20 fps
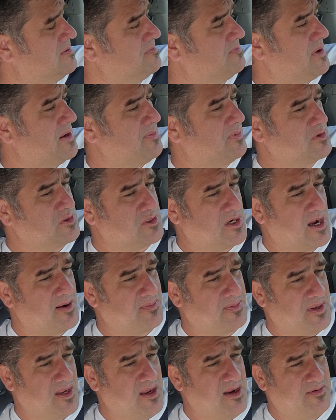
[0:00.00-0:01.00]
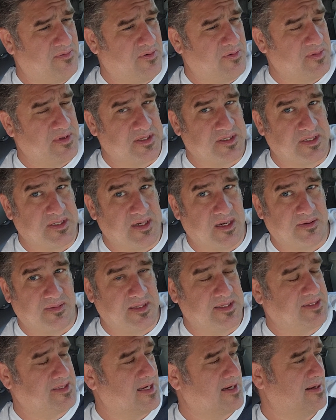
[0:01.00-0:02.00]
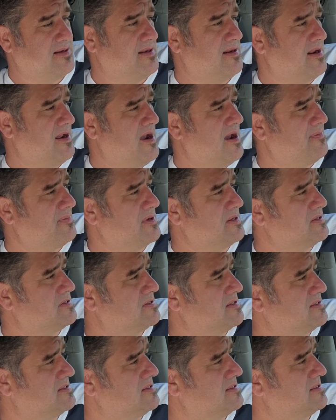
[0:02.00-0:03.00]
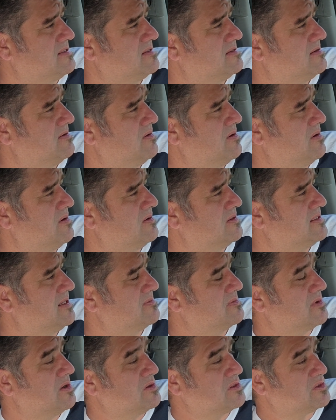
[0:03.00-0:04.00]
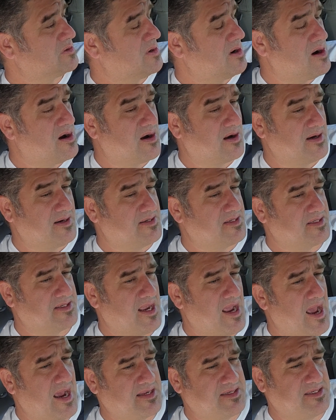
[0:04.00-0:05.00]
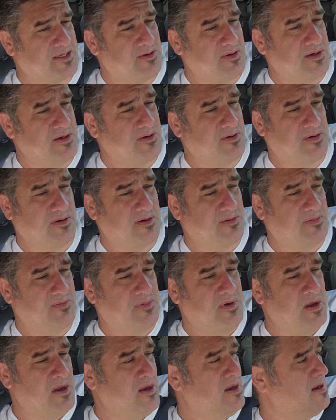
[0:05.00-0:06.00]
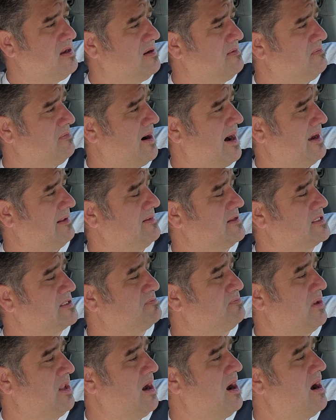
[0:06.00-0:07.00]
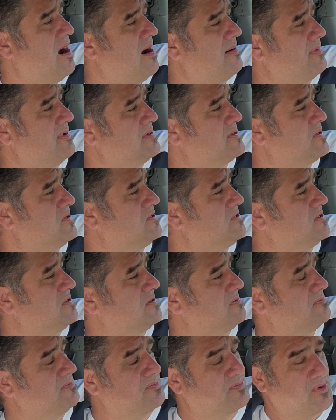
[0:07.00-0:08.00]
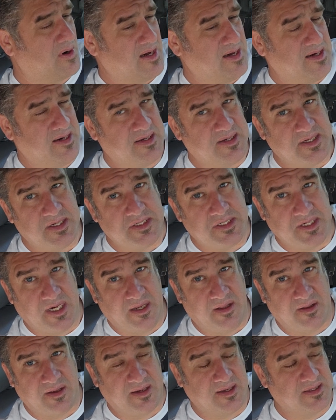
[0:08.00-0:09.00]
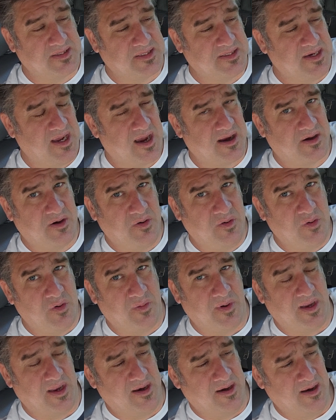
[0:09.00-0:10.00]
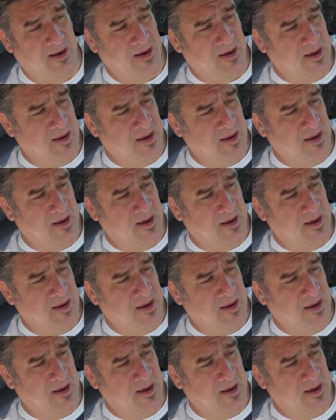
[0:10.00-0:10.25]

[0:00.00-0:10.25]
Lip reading: people drop dead from this stuff the second it happens. It just, or something goes wrong and it just hacks you into a mindless blob and turns your brain into jelly. It's not cool, man.